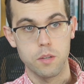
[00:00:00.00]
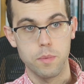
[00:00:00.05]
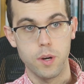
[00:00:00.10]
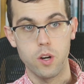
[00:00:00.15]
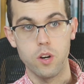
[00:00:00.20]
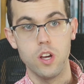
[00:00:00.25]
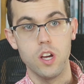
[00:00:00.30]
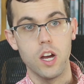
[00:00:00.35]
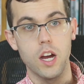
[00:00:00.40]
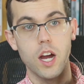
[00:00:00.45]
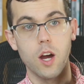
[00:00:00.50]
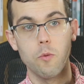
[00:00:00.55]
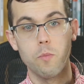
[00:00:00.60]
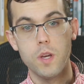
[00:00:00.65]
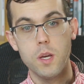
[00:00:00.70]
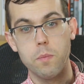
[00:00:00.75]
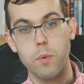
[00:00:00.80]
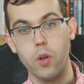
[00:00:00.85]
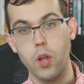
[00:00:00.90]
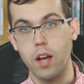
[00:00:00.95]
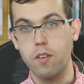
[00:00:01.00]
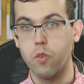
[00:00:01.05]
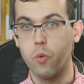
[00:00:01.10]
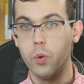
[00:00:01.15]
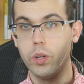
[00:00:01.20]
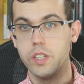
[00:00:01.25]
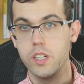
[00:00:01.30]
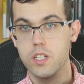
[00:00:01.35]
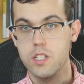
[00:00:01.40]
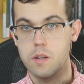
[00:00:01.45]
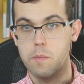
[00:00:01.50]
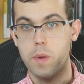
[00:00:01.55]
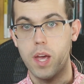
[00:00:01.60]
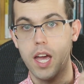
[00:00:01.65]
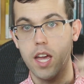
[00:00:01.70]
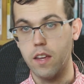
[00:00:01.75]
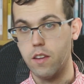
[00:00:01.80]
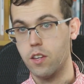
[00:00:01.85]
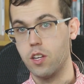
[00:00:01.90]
about how people have a willingness to pay,